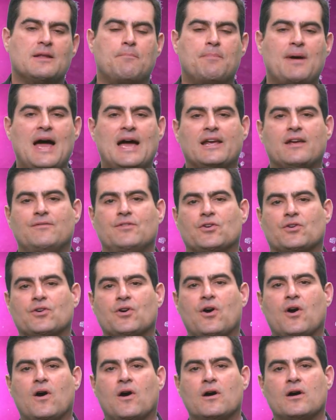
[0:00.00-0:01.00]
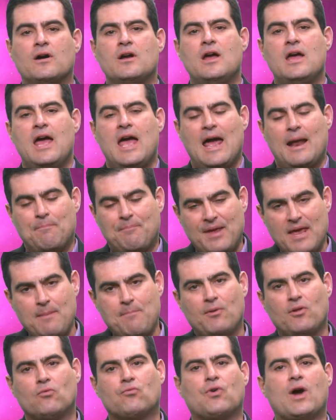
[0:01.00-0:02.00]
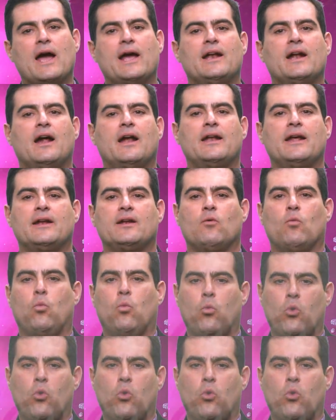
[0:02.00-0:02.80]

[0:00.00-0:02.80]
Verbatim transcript: in the back of your car, and people write on it,